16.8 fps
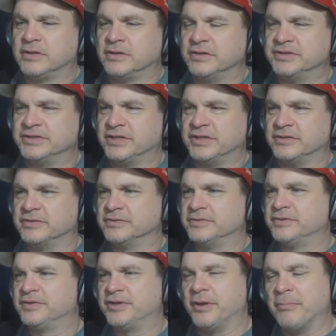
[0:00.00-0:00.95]
So
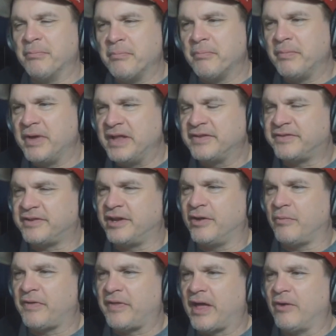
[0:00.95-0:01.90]
the
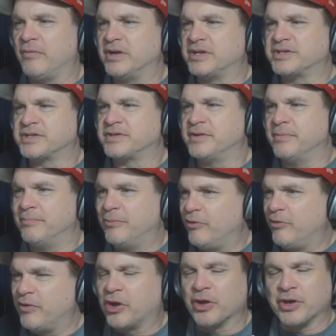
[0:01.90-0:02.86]
incident without which the
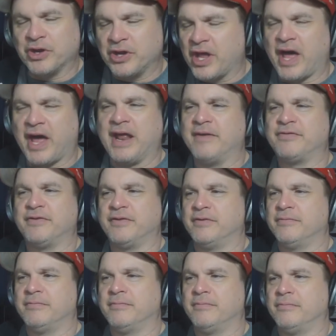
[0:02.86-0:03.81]
movie could not have
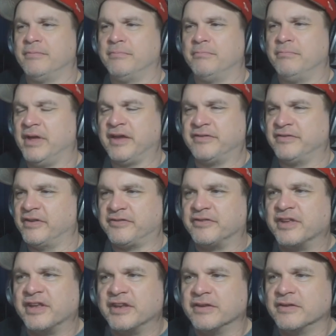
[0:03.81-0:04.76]

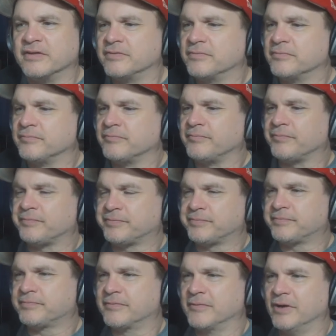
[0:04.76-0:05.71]
existed.
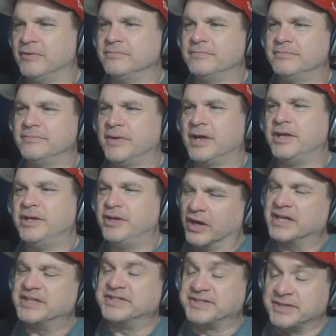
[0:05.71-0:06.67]
Nope.
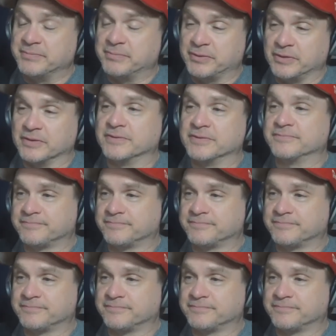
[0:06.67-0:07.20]
Young and simple.